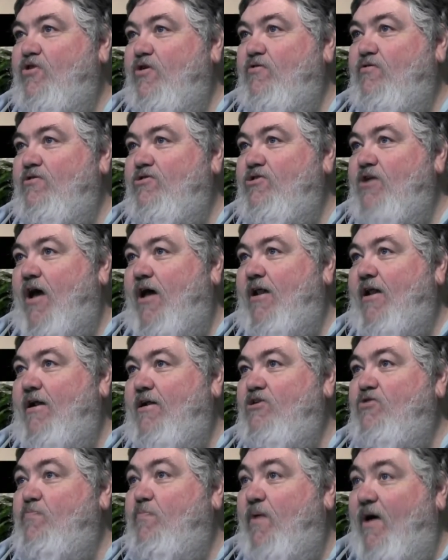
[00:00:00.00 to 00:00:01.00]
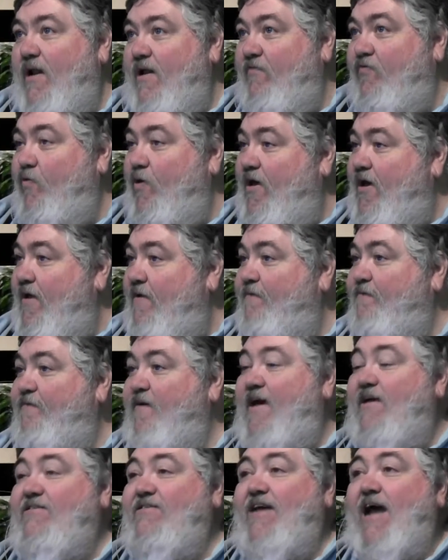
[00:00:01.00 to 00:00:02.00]
The truth is not in us. But if we
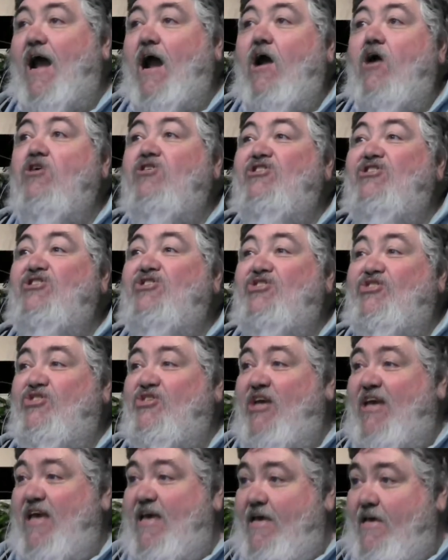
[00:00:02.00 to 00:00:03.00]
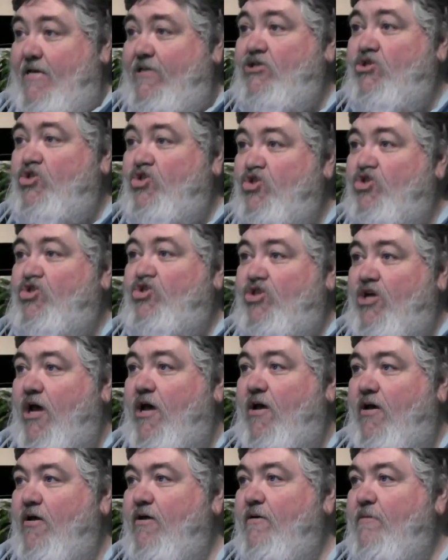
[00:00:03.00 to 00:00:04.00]
confess our
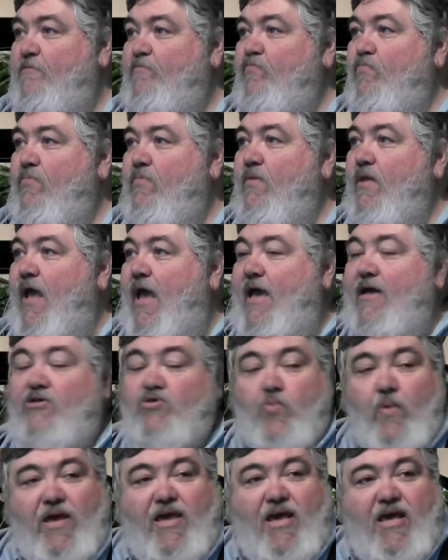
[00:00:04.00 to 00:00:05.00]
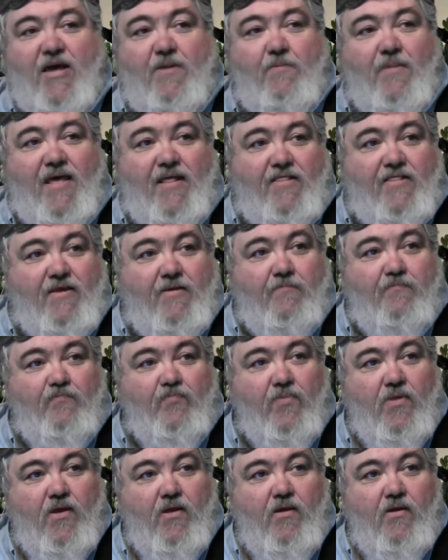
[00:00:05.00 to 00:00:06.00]
sins as we commit
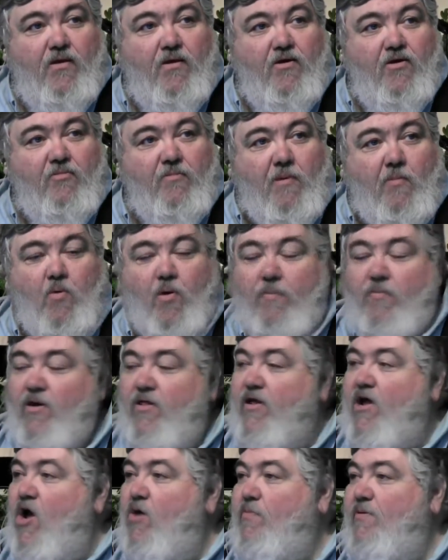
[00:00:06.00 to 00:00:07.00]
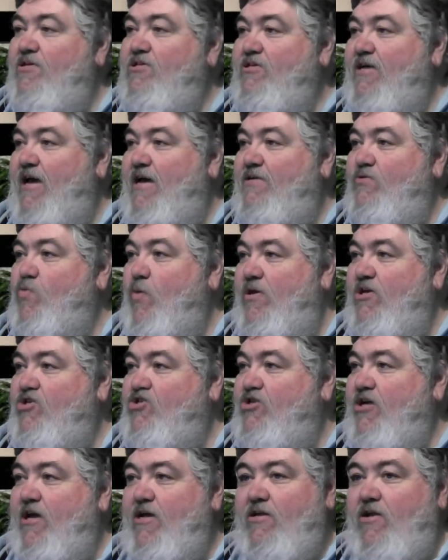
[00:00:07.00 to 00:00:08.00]
them, remember what Brother Copeland says,
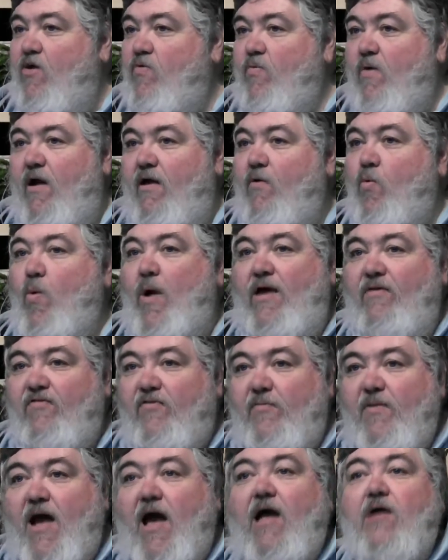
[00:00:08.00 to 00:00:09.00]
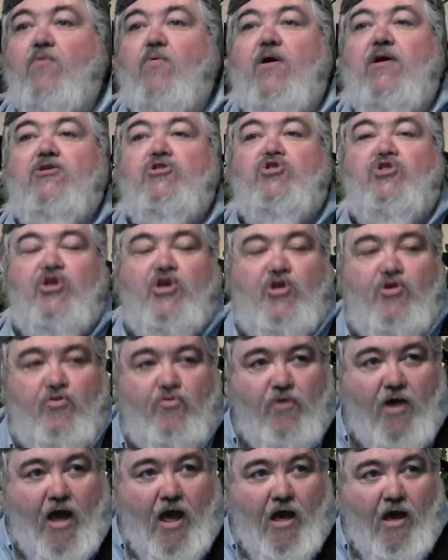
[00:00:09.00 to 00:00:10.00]
when you sin, don't run away from God, run
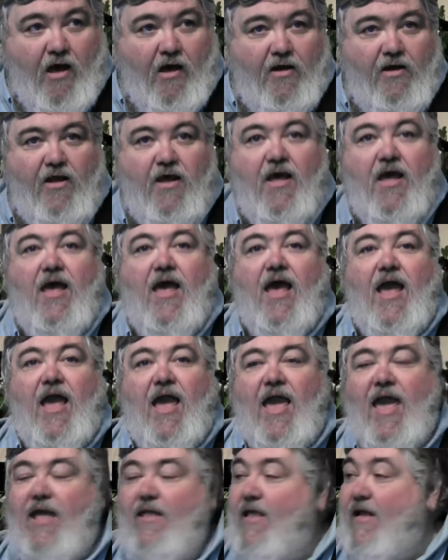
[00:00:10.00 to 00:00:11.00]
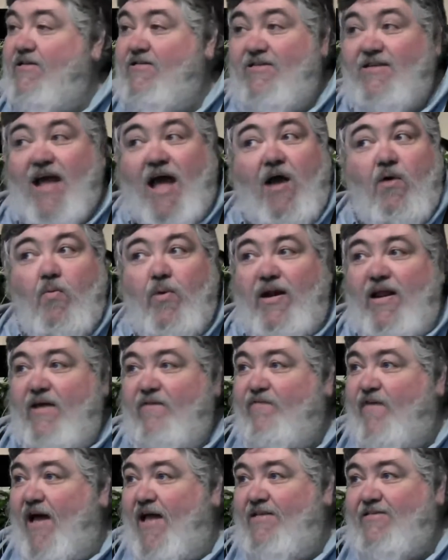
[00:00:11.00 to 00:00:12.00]
to God. And that's not
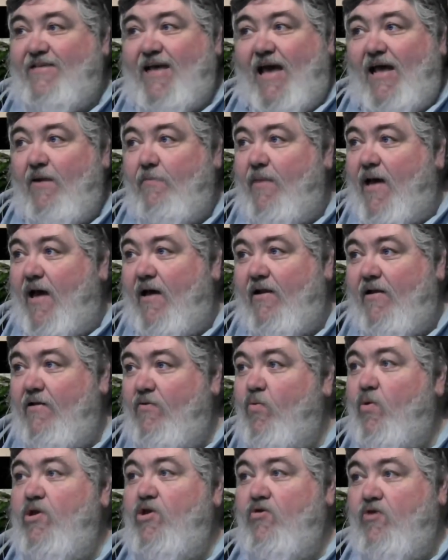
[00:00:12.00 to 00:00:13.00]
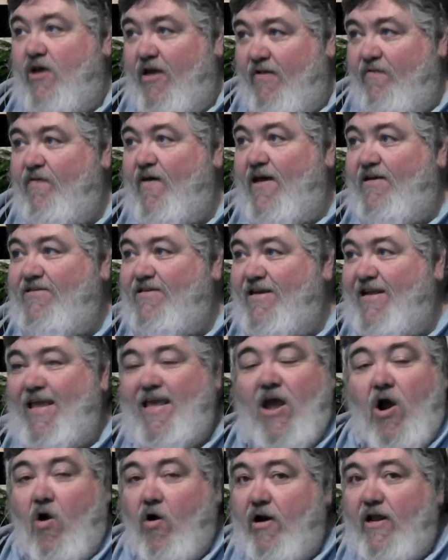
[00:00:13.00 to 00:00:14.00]
when he finds out about it, when you confess
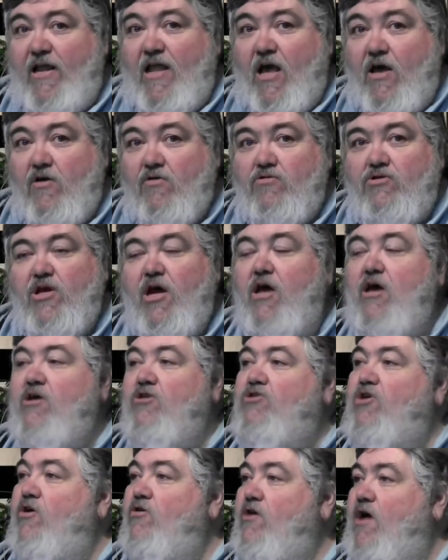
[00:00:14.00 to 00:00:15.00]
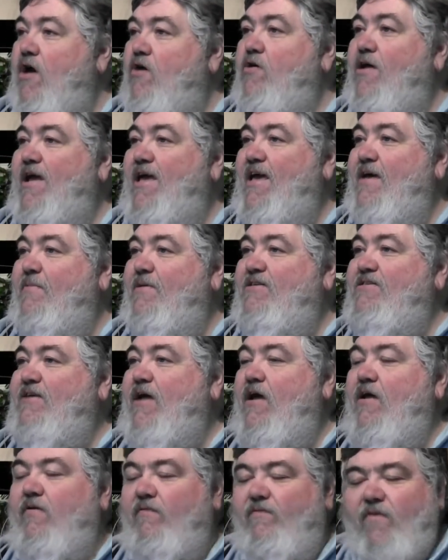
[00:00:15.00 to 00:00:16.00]
it. He already knows. So go to him
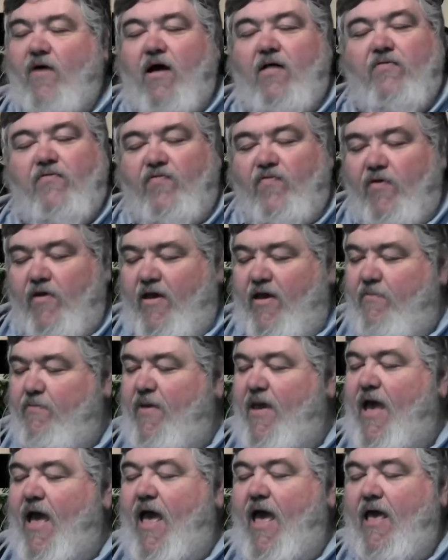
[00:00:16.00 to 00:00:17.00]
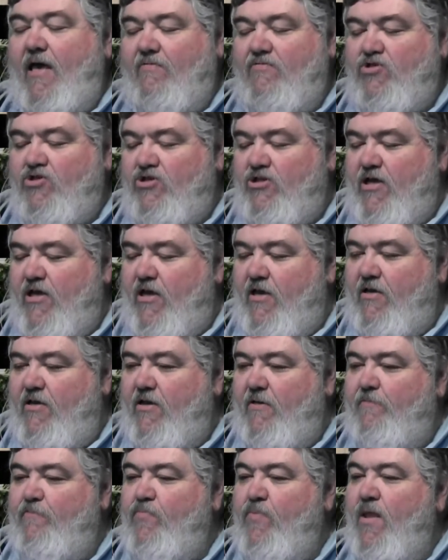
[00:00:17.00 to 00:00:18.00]
and say, Father, forgive me. I have
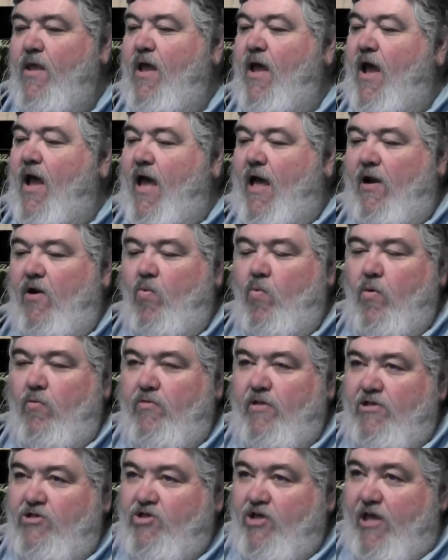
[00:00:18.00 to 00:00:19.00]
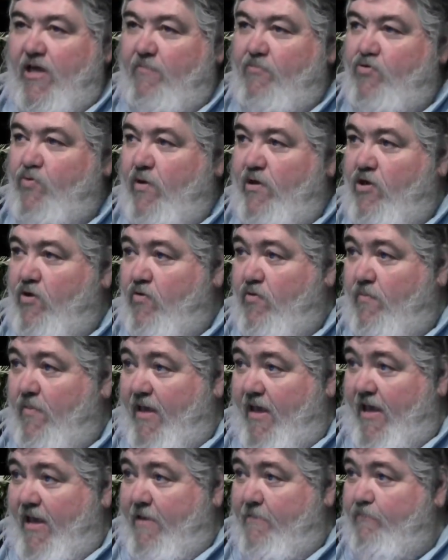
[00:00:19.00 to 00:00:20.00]
sinned. I don't want this to get between you
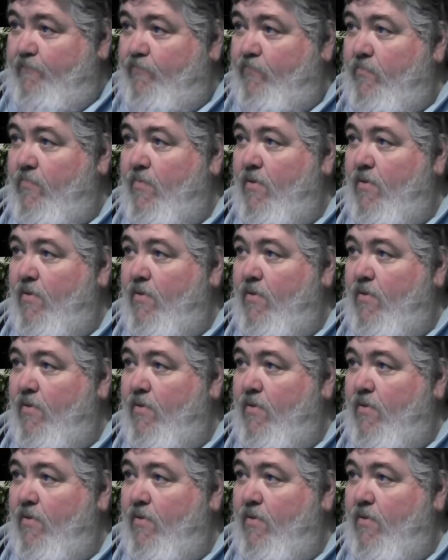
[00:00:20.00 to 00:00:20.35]
and me.